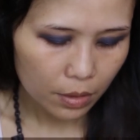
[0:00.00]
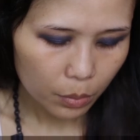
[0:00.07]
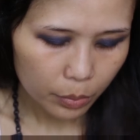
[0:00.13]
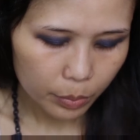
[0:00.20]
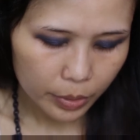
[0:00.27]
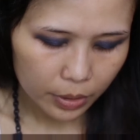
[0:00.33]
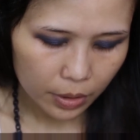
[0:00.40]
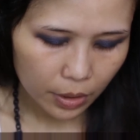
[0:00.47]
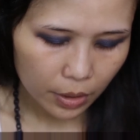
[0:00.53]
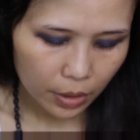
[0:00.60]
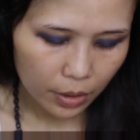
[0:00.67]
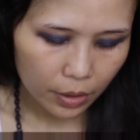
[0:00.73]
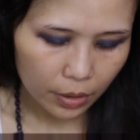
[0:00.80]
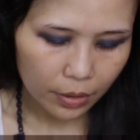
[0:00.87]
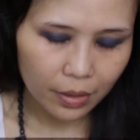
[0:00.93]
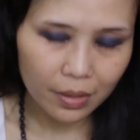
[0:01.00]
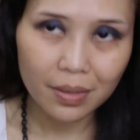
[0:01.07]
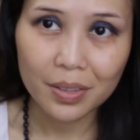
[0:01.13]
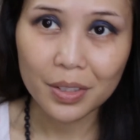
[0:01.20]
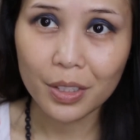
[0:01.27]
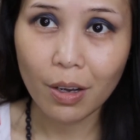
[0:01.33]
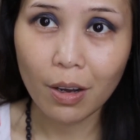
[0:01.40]
I will be taking again
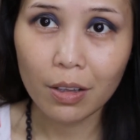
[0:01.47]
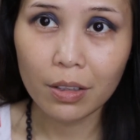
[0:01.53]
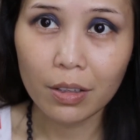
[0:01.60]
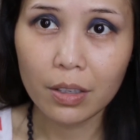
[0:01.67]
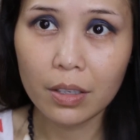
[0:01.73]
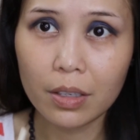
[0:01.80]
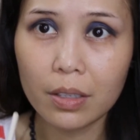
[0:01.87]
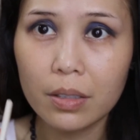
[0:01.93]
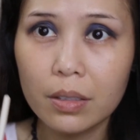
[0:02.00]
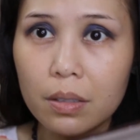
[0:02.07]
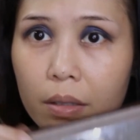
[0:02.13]
this color